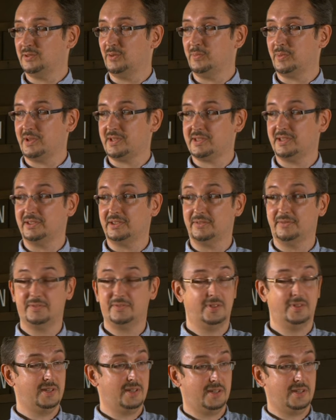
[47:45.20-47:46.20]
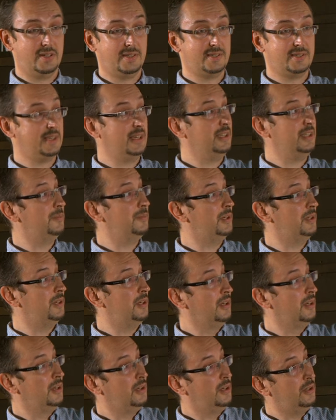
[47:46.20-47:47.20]
they are very precisely
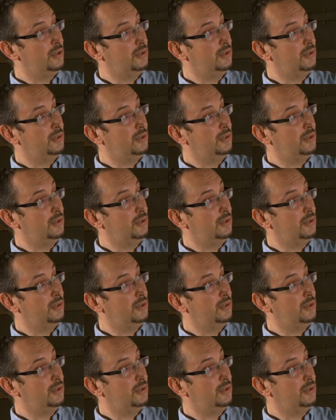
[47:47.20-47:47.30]
conceit